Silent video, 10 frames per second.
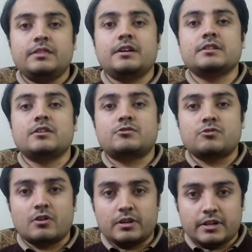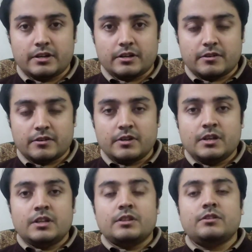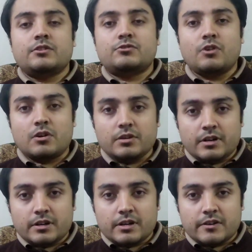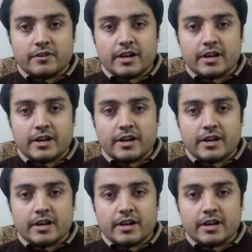that is the trochlear nerve. The trochlear nerve,